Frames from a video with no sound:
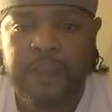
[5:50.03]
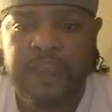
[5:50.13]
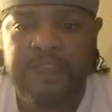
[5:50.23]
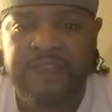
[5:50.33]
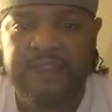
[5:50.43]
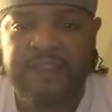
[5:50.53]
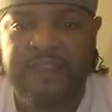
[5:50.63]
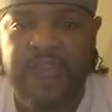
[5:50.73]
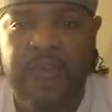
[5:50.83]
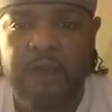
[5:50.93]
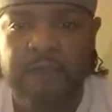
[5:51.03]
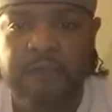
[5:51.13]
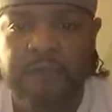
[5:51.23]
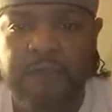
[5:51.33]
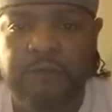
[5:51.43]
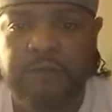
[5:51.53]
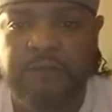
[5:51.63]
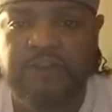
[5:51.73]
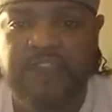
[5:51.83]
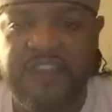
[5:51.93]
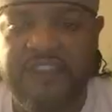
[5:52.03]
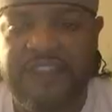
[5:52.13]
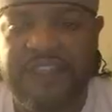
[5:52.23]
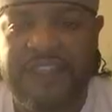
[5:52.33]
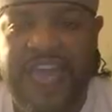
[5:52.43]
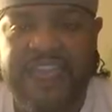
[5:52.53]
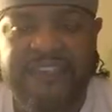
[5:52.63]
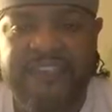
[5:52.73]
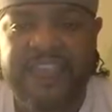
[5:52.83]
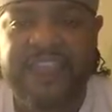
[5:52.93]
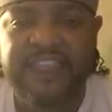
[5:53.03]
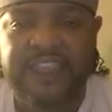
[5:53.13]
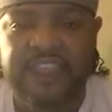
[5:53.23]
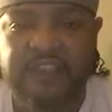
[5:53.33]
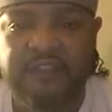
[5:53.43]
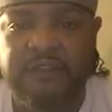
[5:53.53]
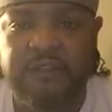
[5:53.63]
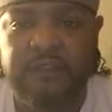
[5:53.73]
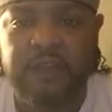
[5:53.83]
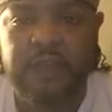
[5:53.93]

this is now just in the last 10 years